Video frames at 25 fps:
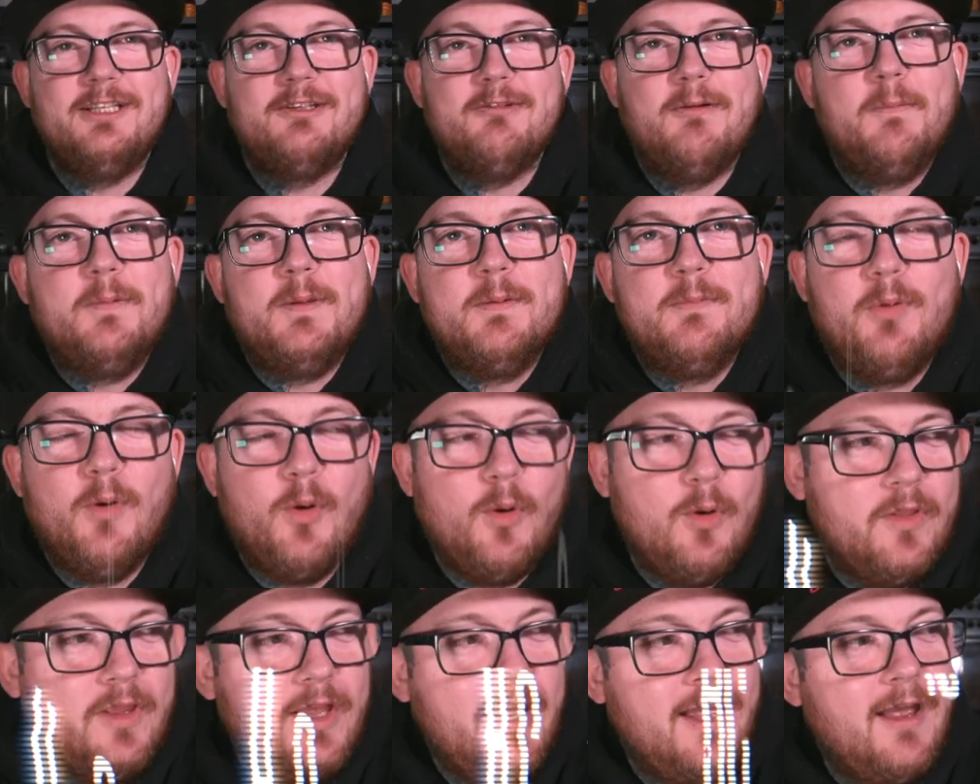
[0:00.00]
interrupting
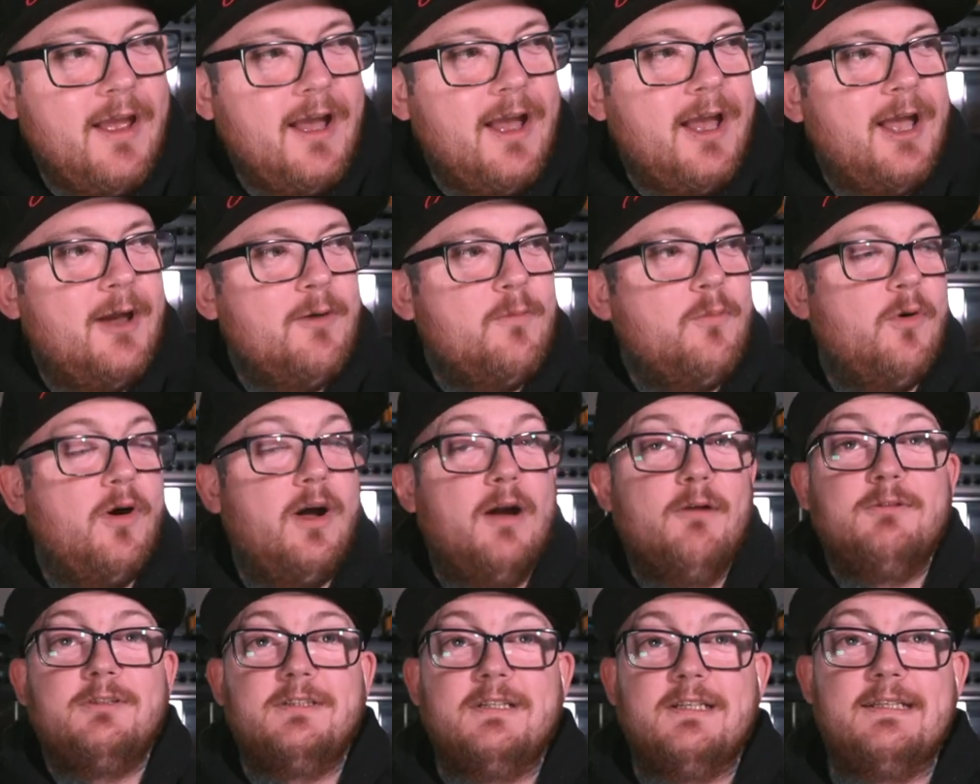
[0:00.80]
Paul there, uh, what
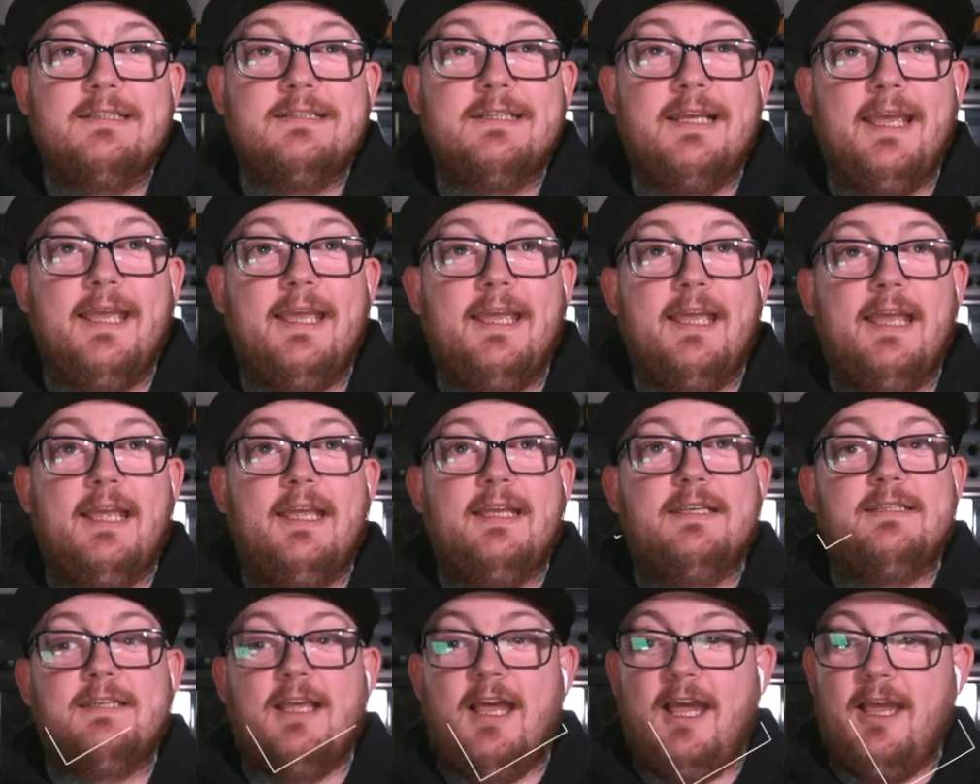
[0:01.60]
I was going to say
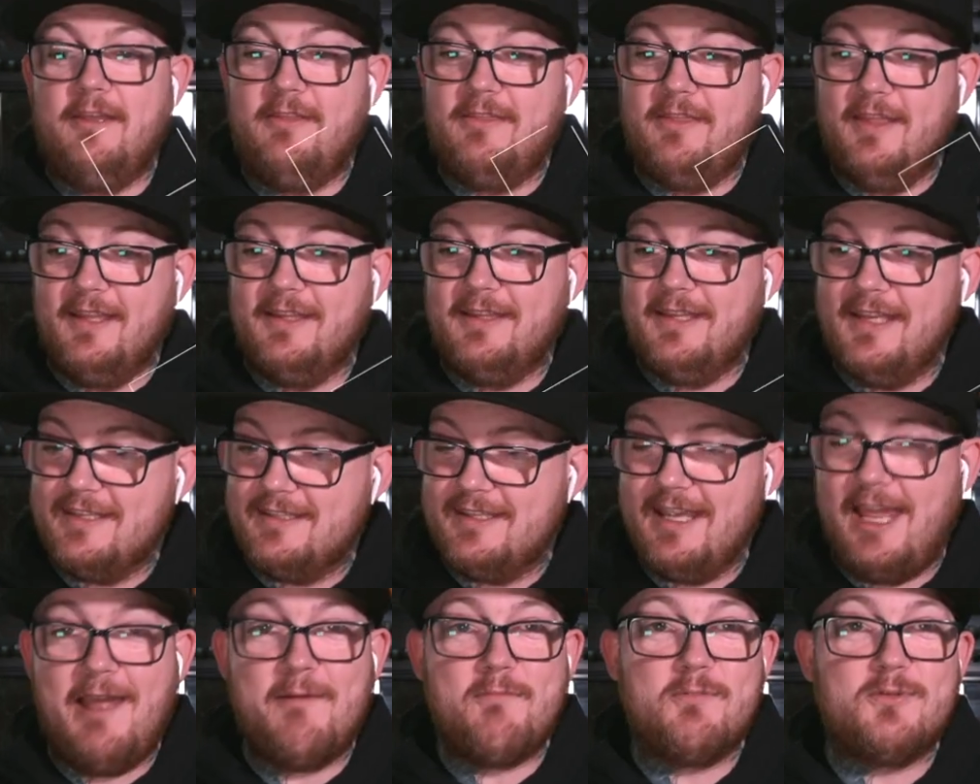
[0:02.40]
is I think
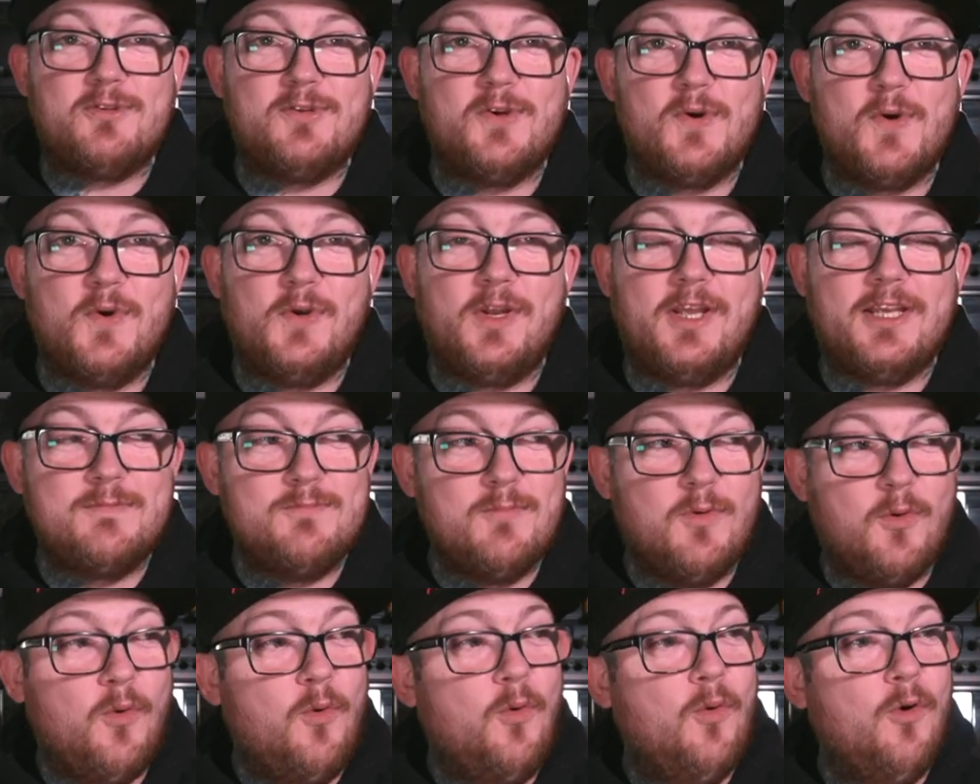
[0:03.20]
this episode is
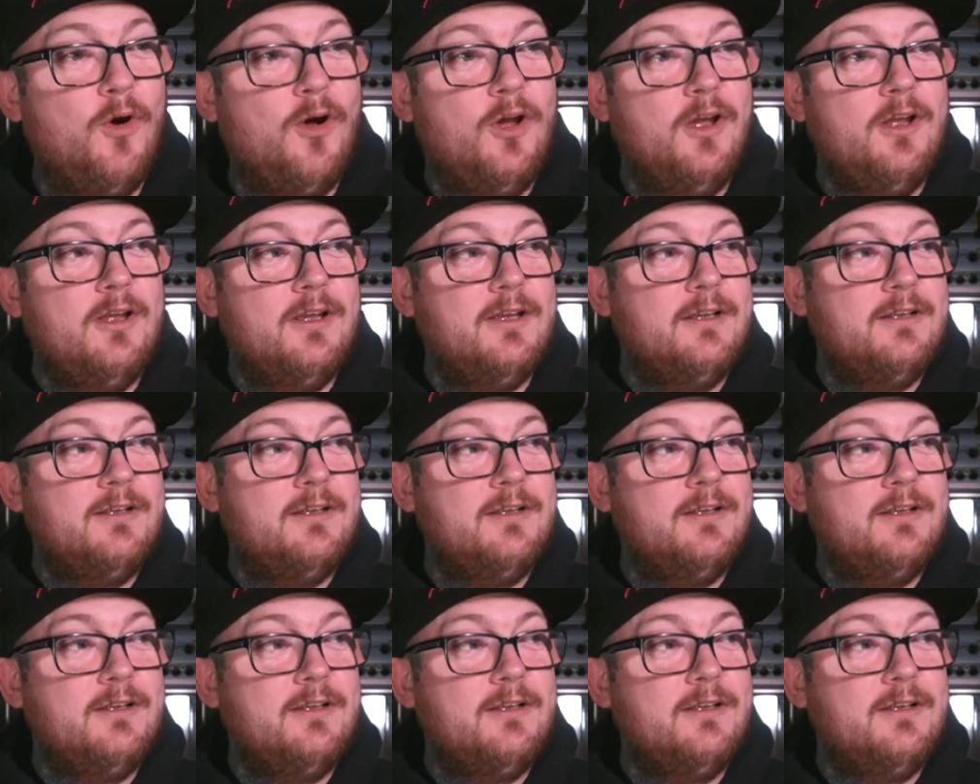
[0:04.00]
more